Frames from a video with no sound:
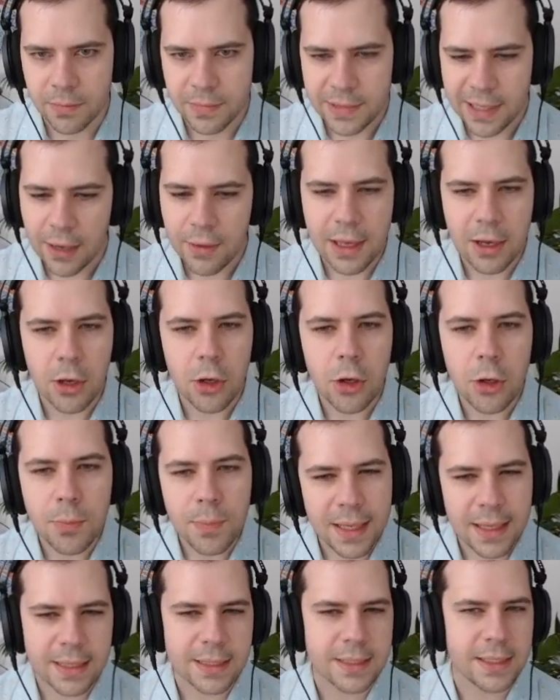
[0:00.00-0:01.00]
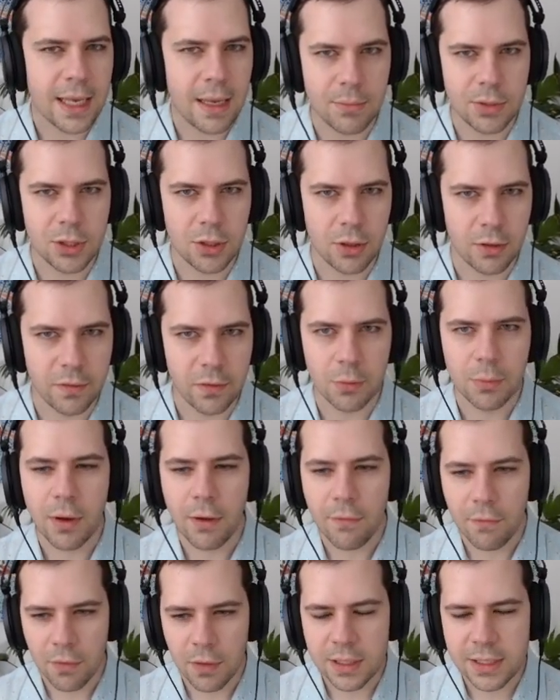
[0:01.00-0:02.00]
Now, they could be the same server,
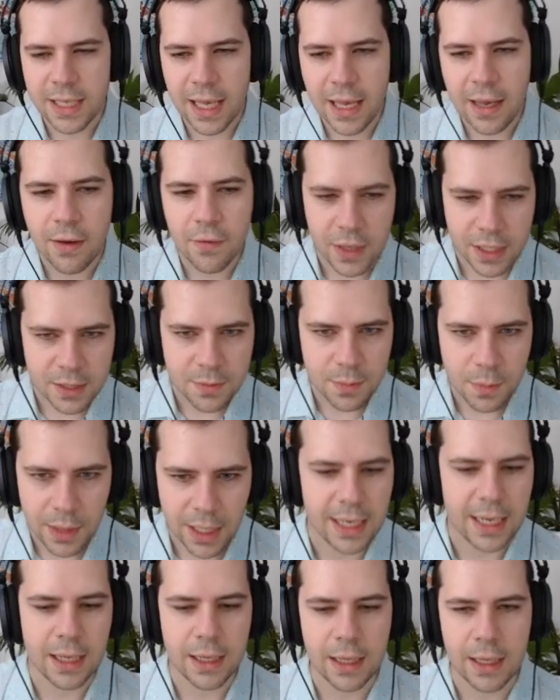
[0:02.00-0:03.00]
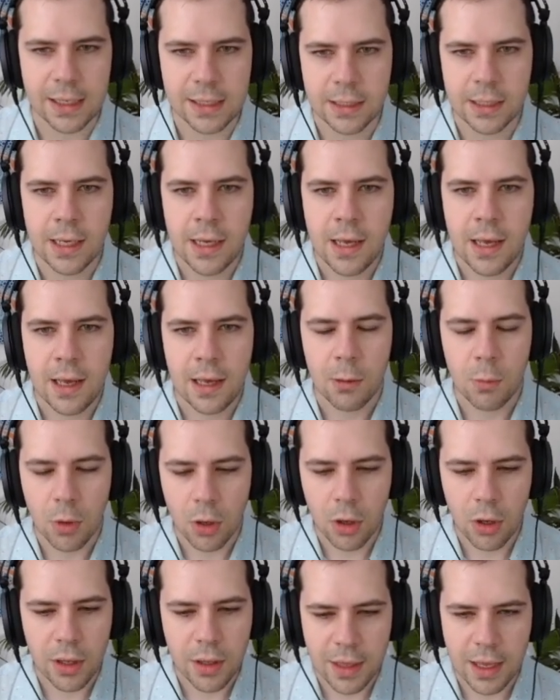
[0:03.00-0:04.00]
but for the sake of explaining this, we're
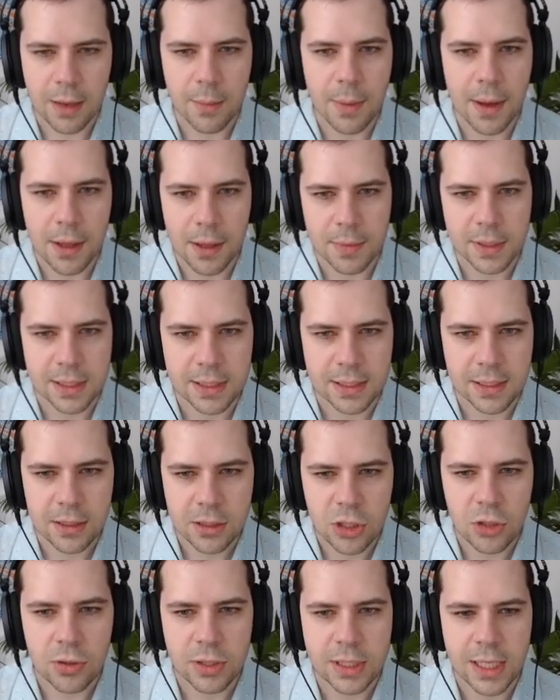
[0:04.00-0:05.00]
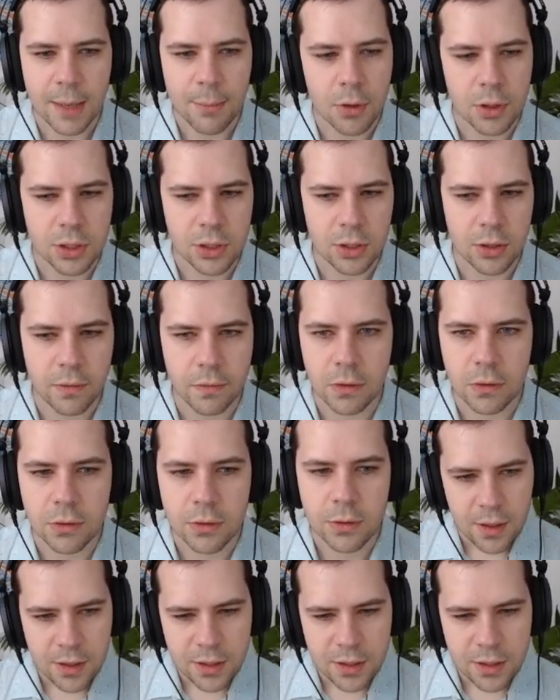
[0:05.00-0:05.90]
going to think about them as two separate servers.